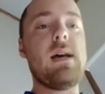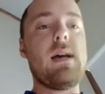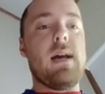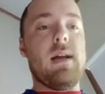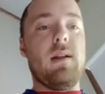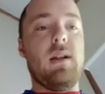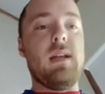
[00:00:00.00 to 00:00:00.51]

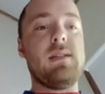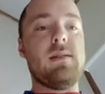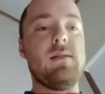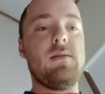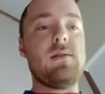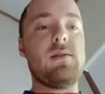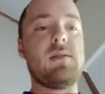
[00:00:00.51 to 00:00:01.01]
and
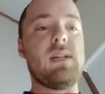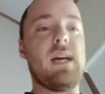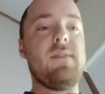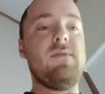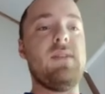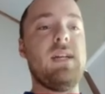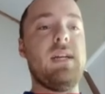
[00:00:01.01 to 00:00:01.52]
listen to
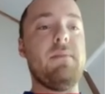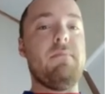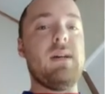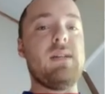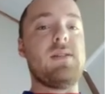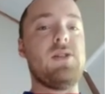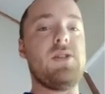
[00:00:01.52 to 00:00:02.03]
safety
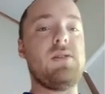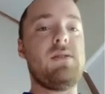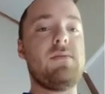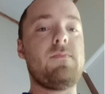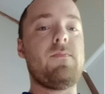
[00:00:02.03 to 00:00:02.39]
messages.